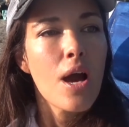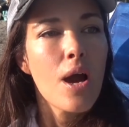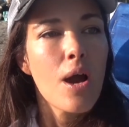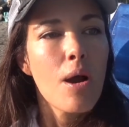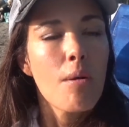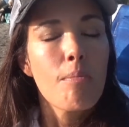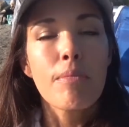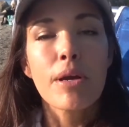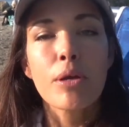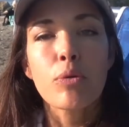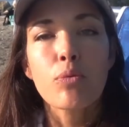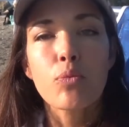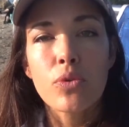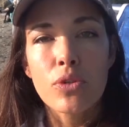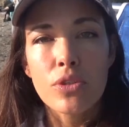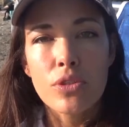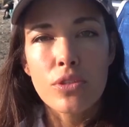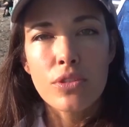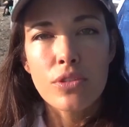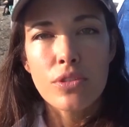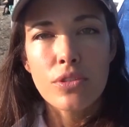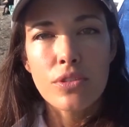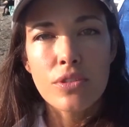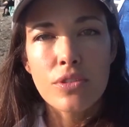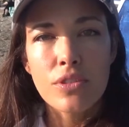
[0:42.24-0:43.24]
my
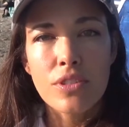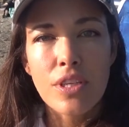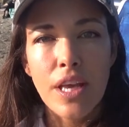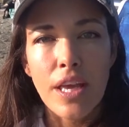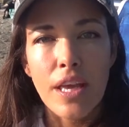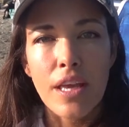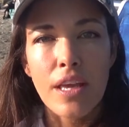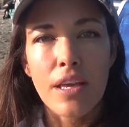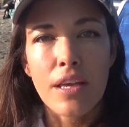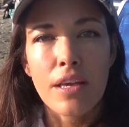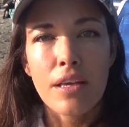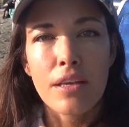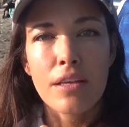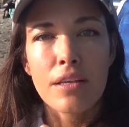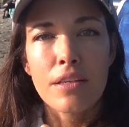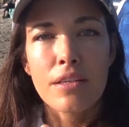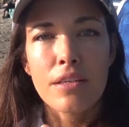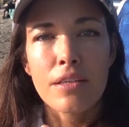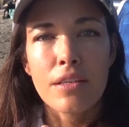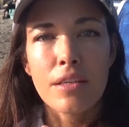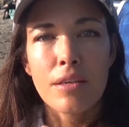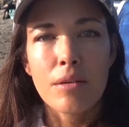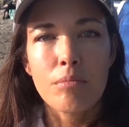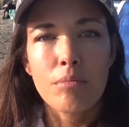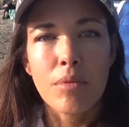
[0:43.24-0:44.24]
world,
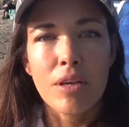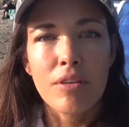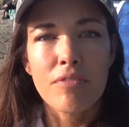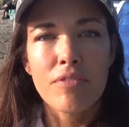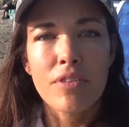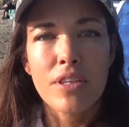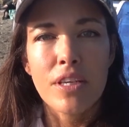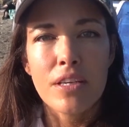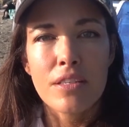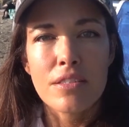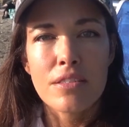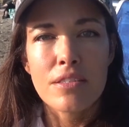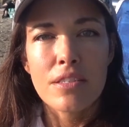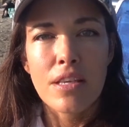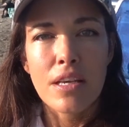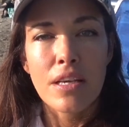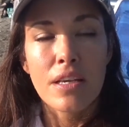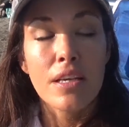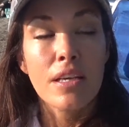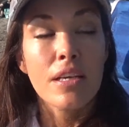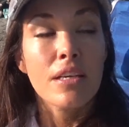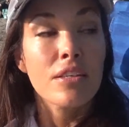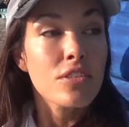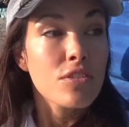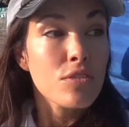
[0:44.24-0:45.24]
and my fiance
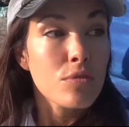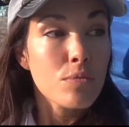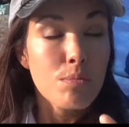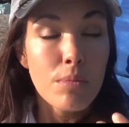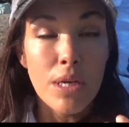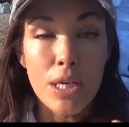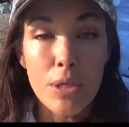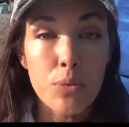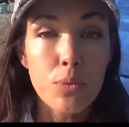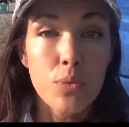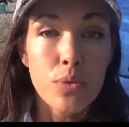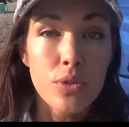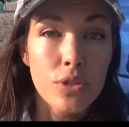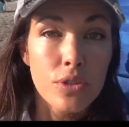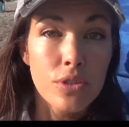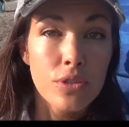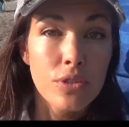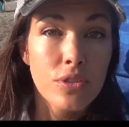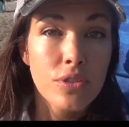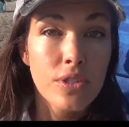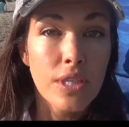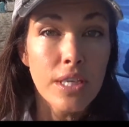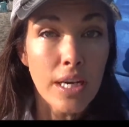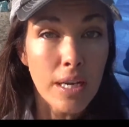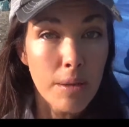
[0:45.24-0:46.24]
is my
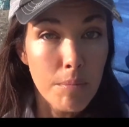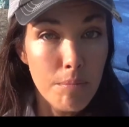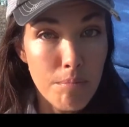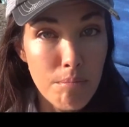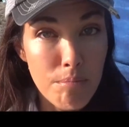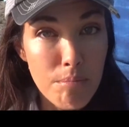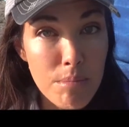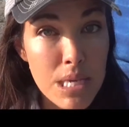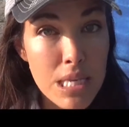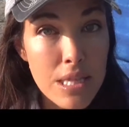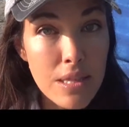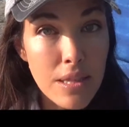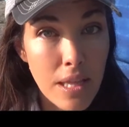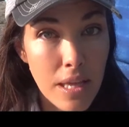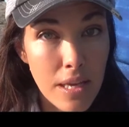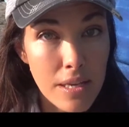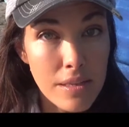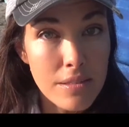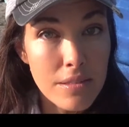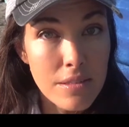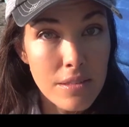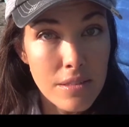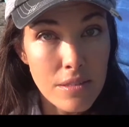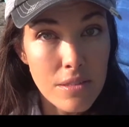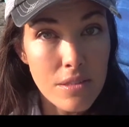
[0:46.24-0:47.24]
world, and I mean
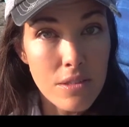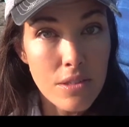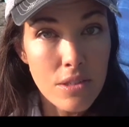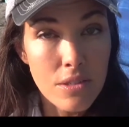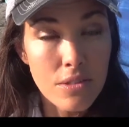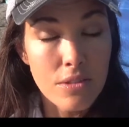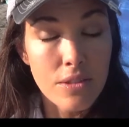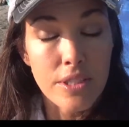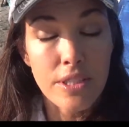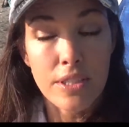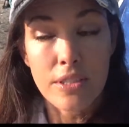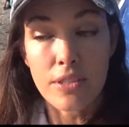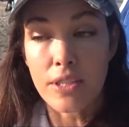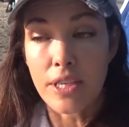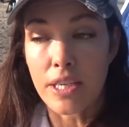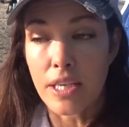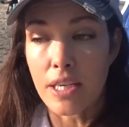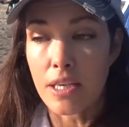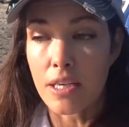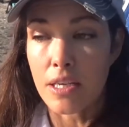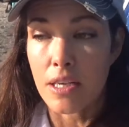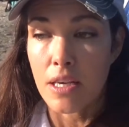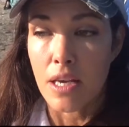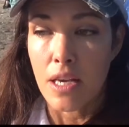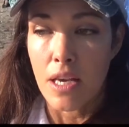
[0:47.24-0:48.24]
that sincerely.
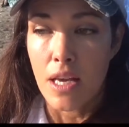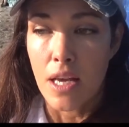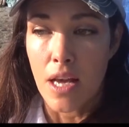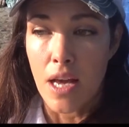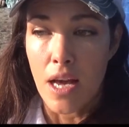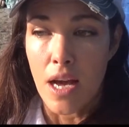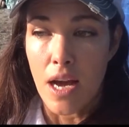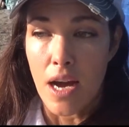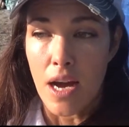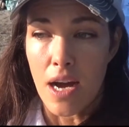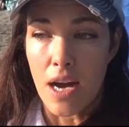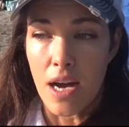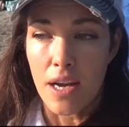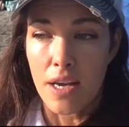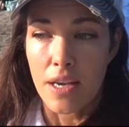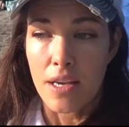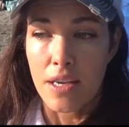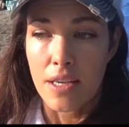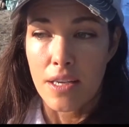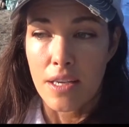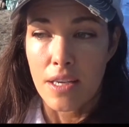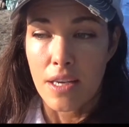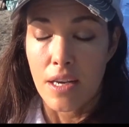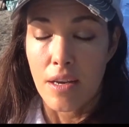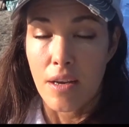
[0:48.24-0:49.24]
Like,
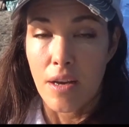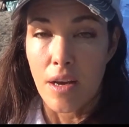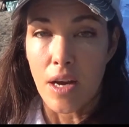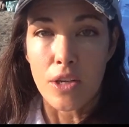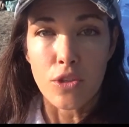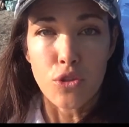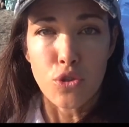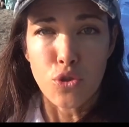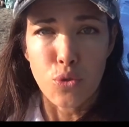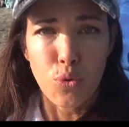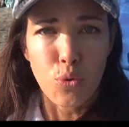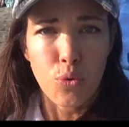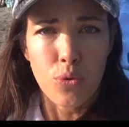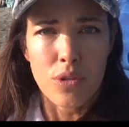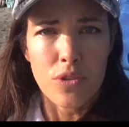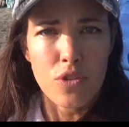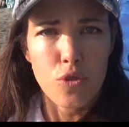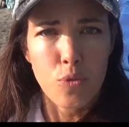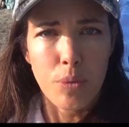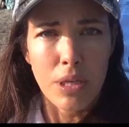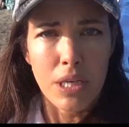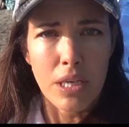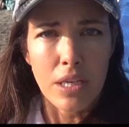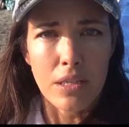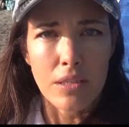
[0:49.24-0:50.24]
I adore
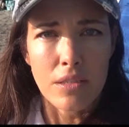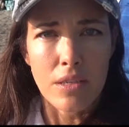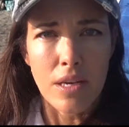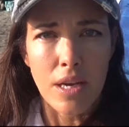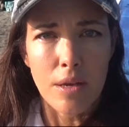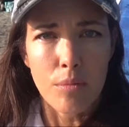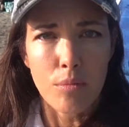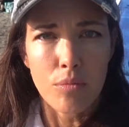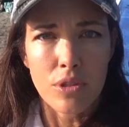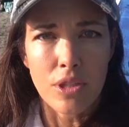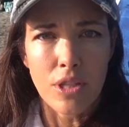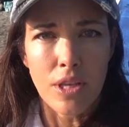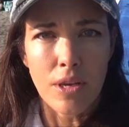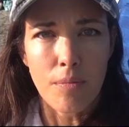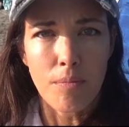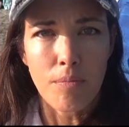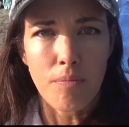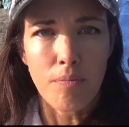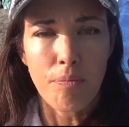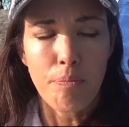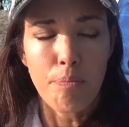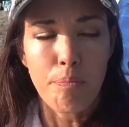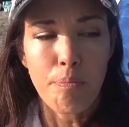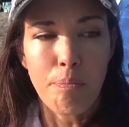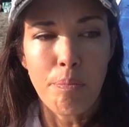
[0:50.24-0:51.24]
spending time with them,
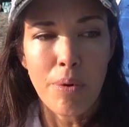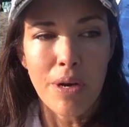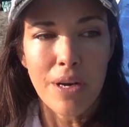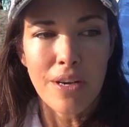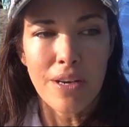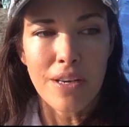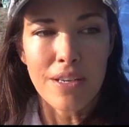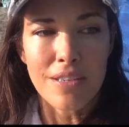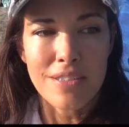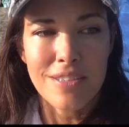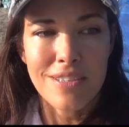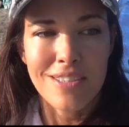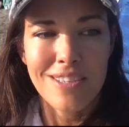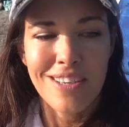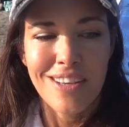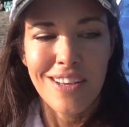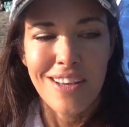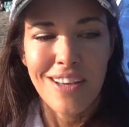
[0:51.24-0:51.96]
but